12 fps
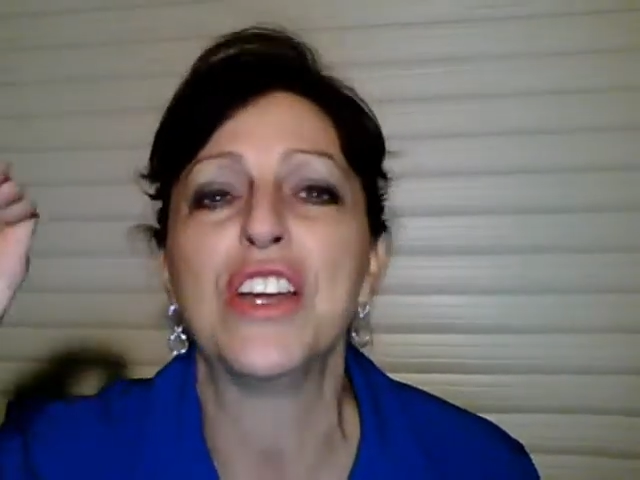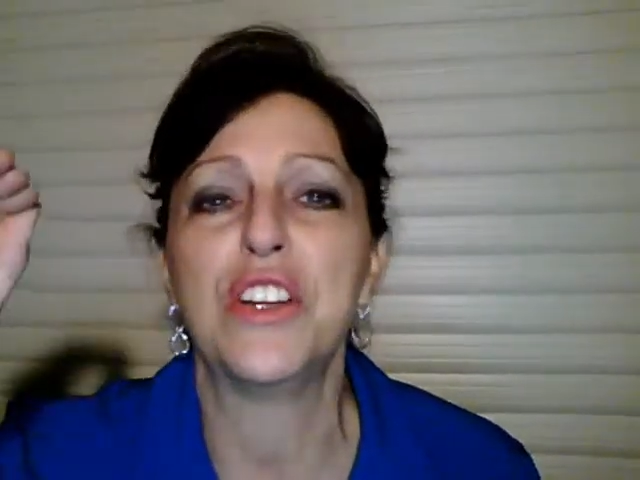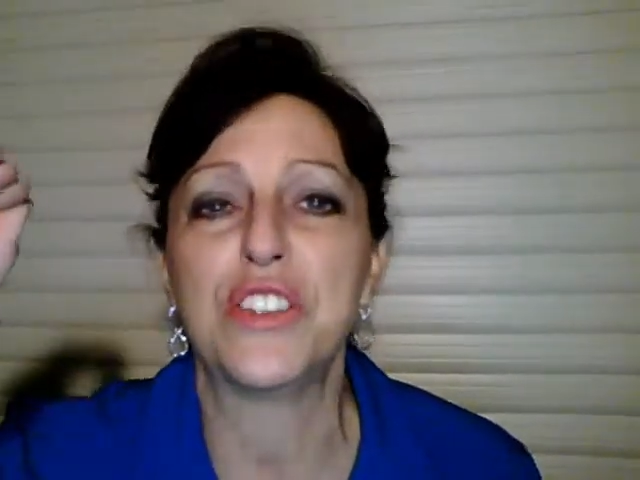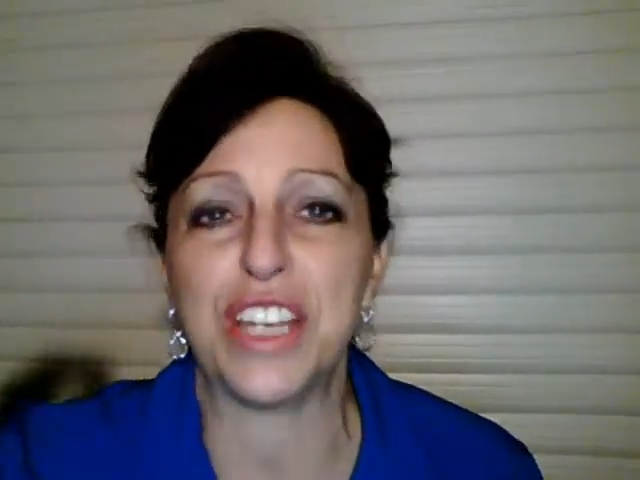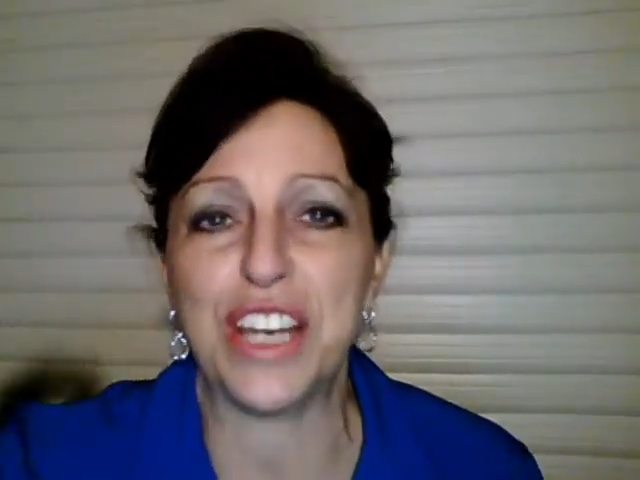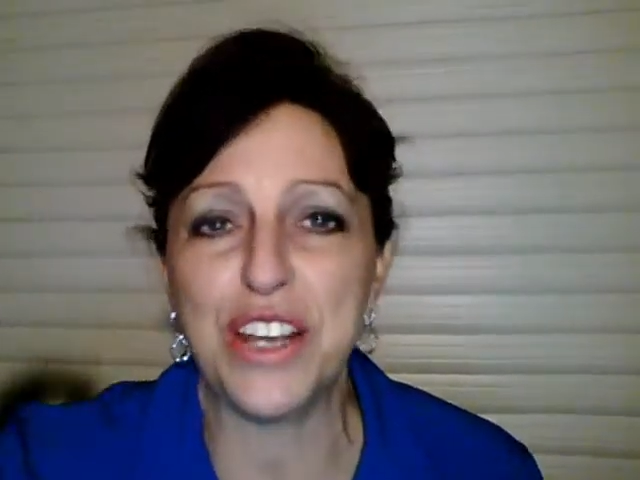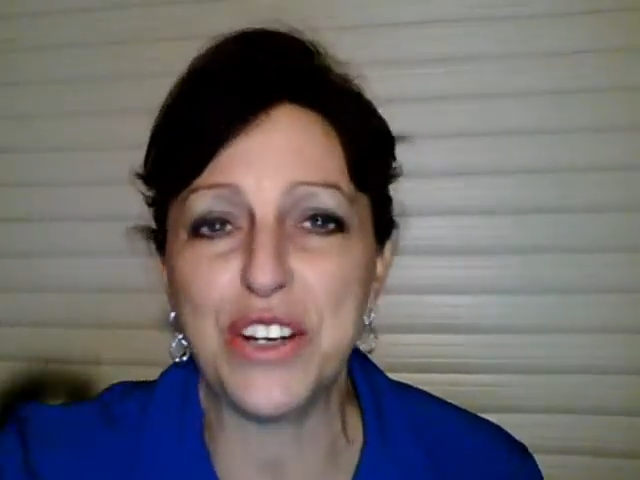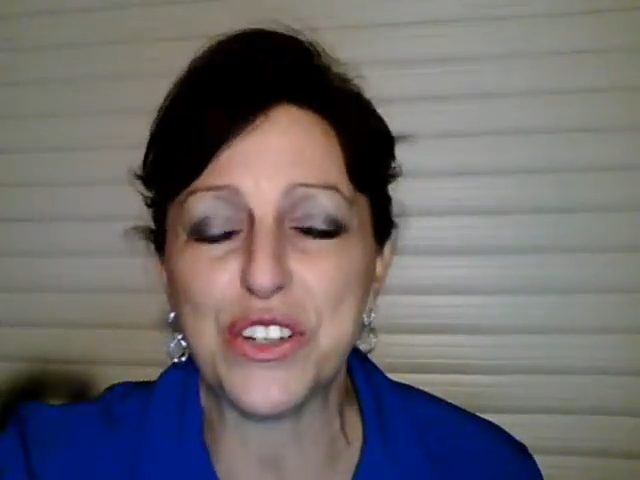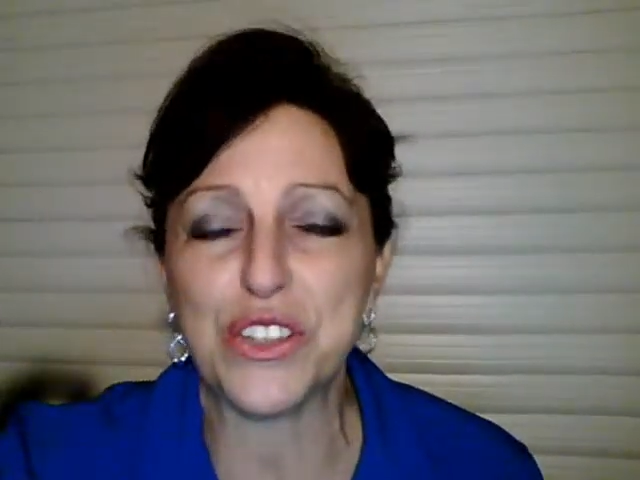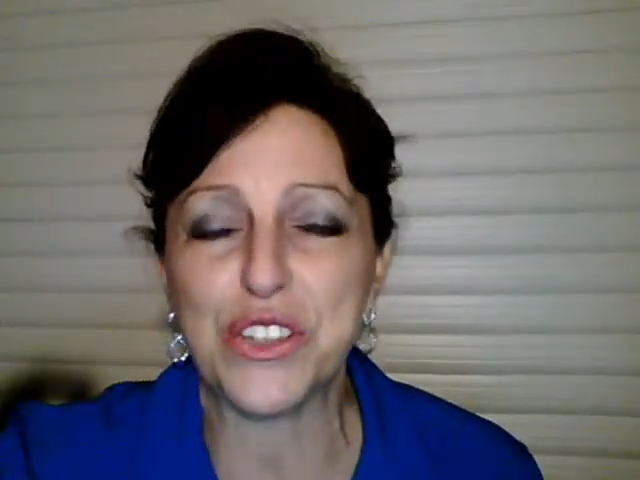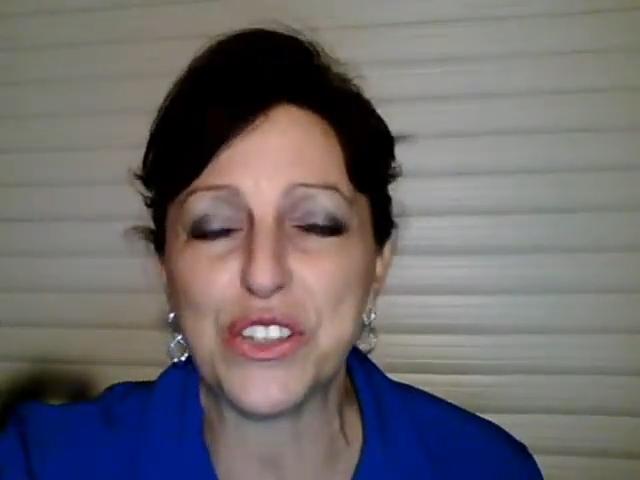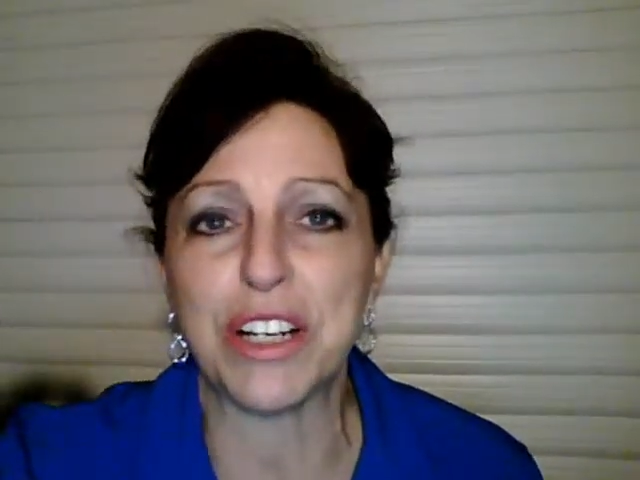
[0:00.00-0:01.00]
use it in your
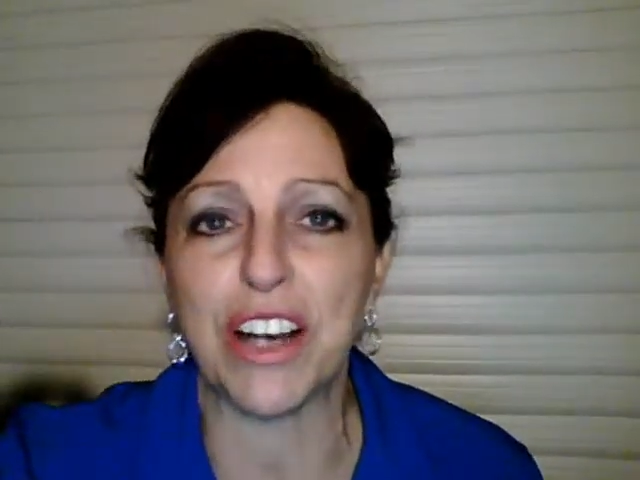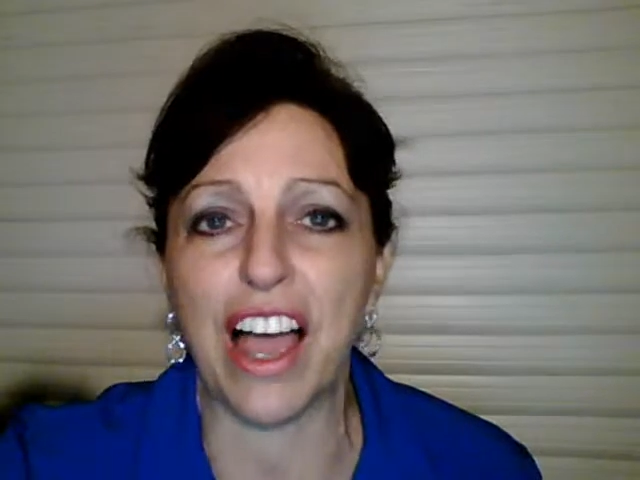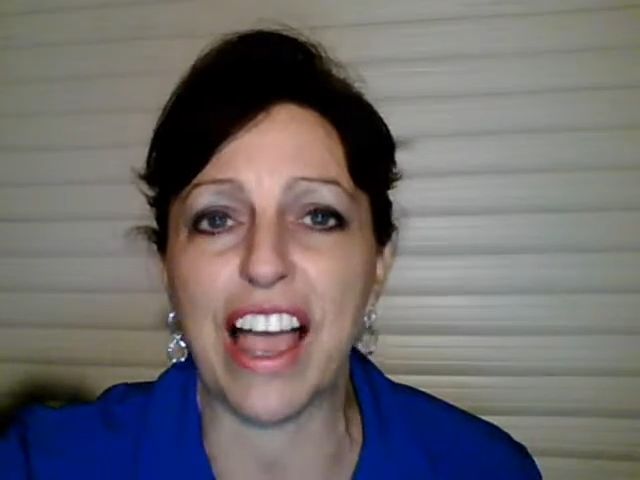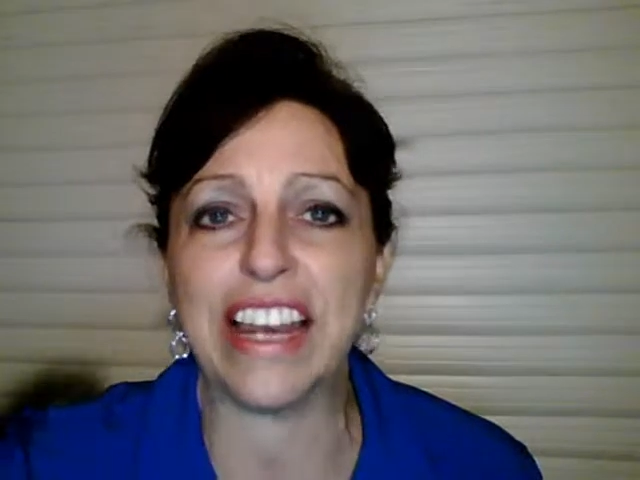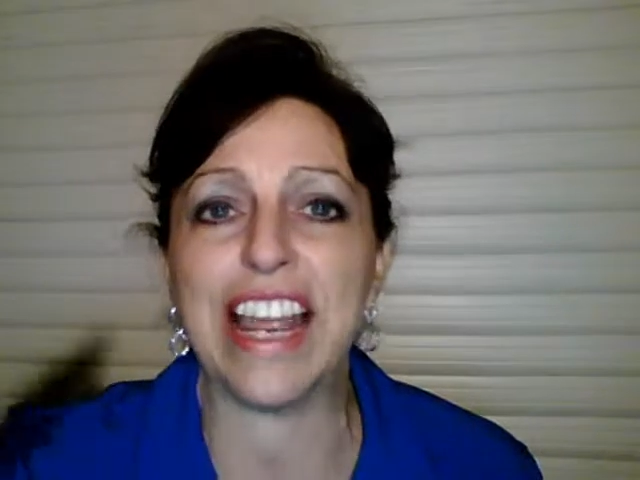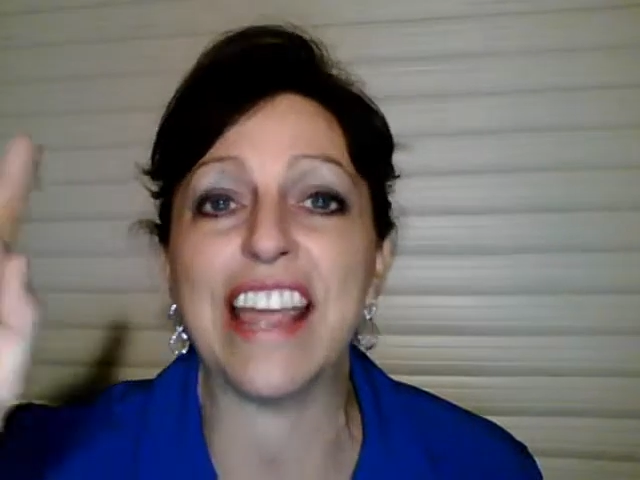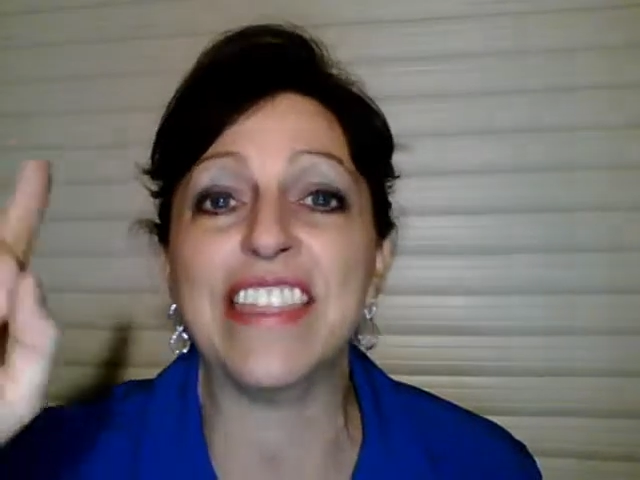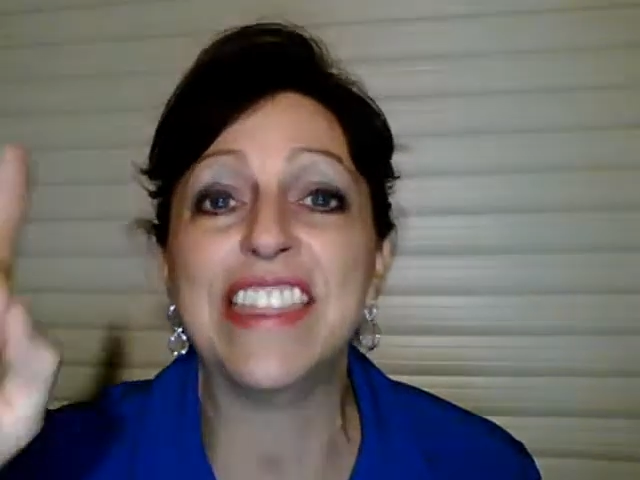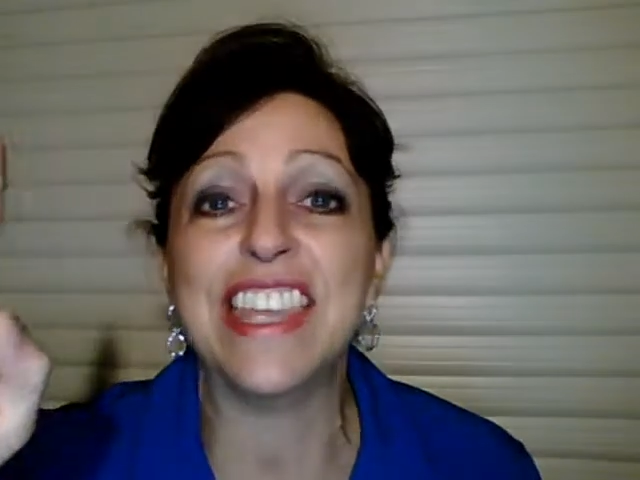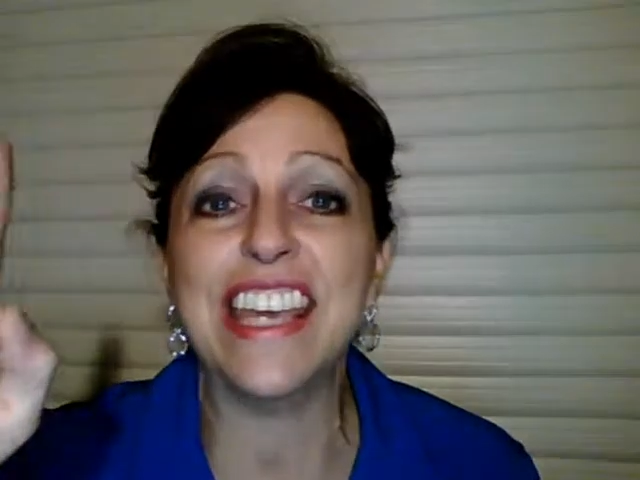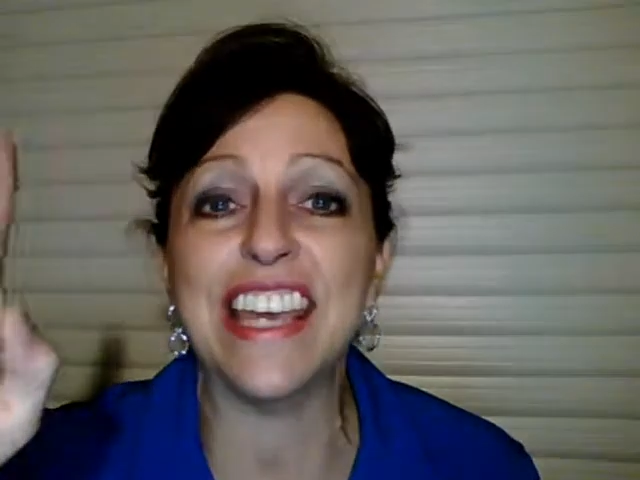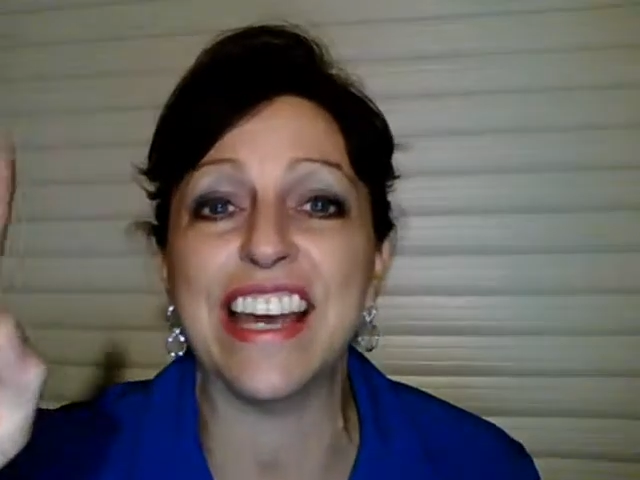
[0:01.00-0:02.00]
subject line, and
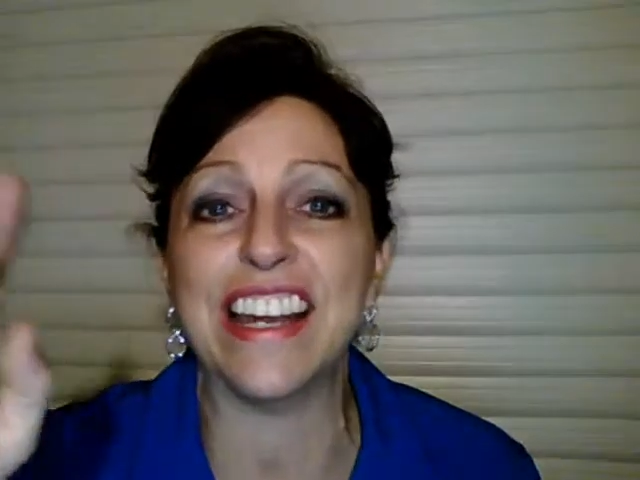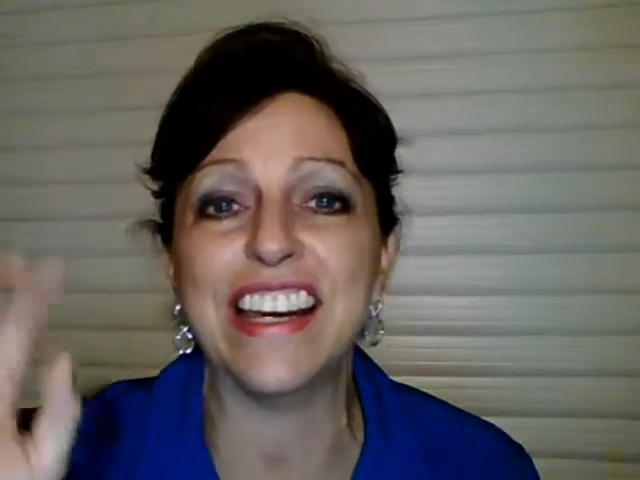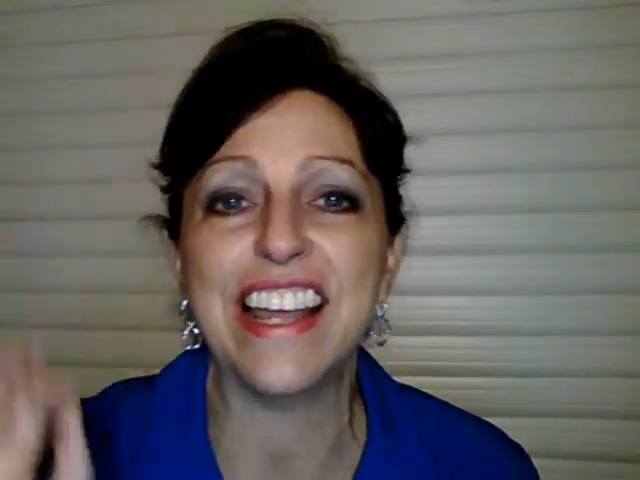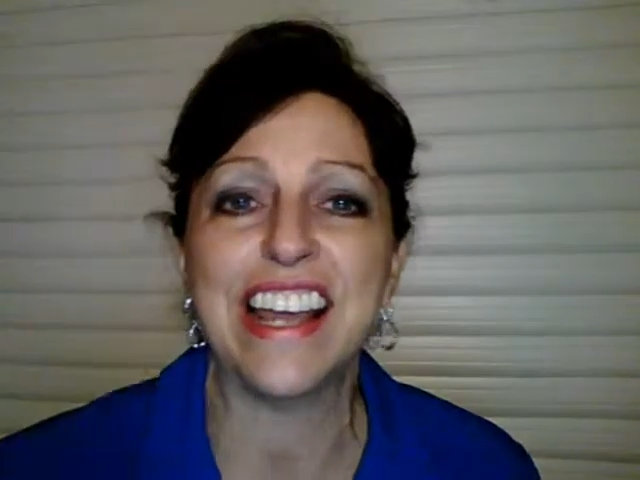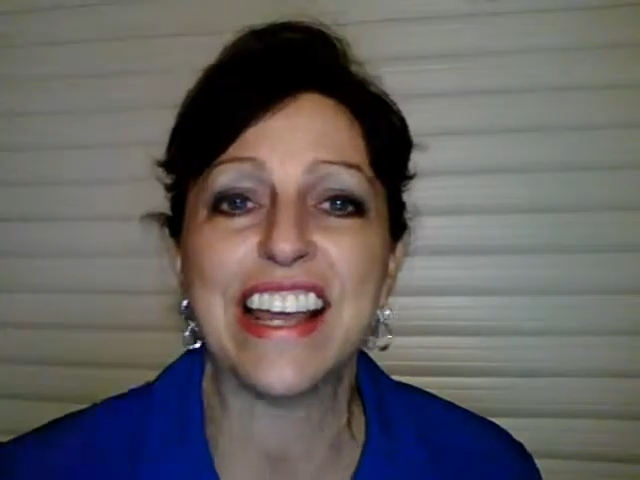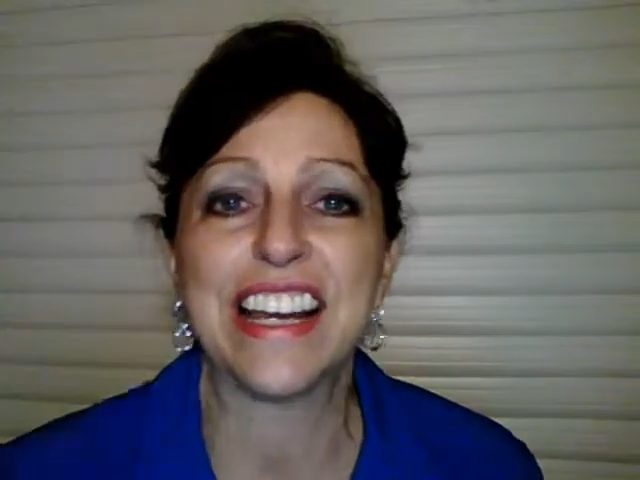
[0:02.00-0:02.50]
then